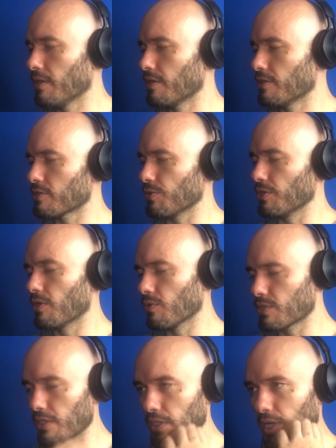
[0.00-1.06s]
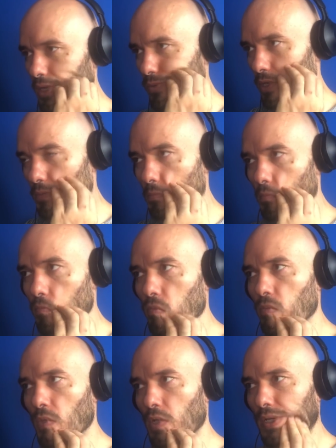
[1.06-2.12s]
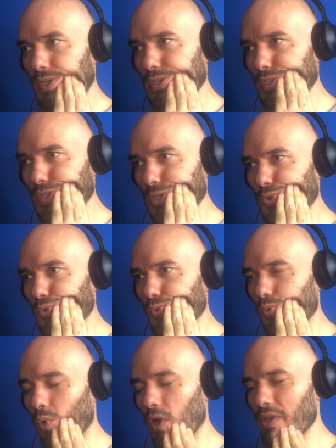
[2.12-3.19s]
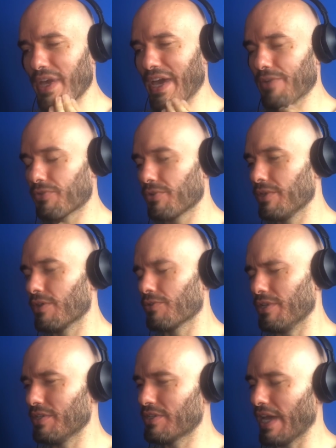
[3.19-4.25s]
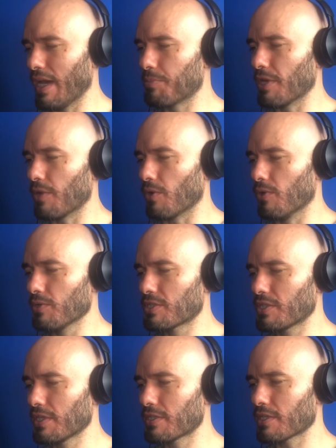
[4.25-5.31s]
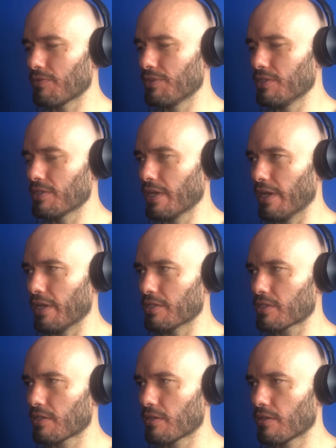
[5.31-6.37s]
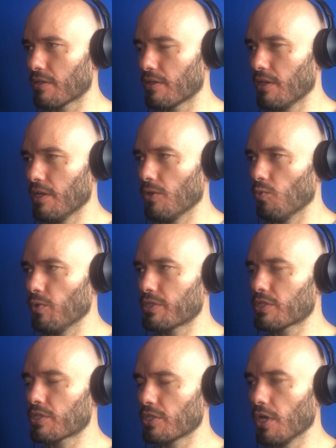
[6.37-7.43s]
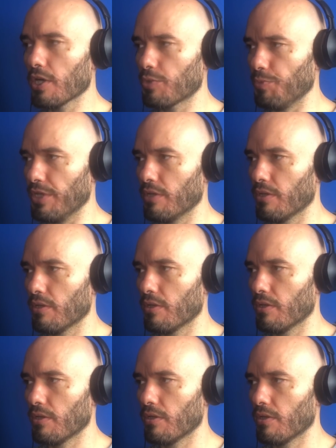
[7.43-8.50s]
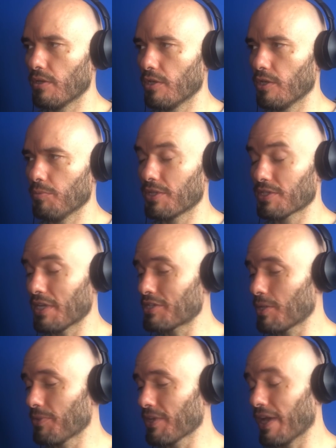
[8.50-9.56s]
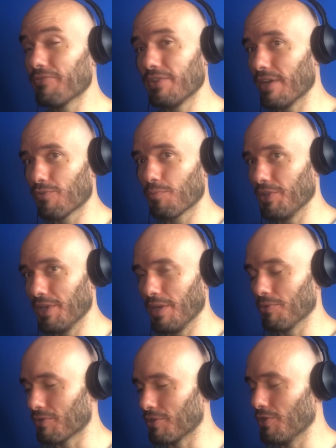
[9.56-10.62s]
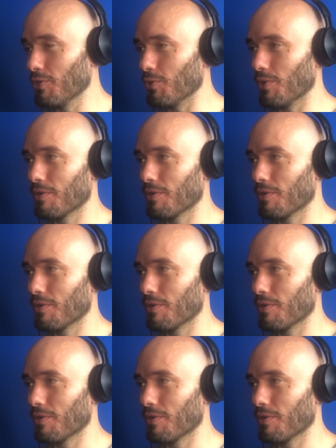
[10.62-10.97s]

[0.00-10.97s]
So you go sit down, right? So one after the other, he tapped out all 6 of these guys, which shocked me, because that's something I've never been able to do.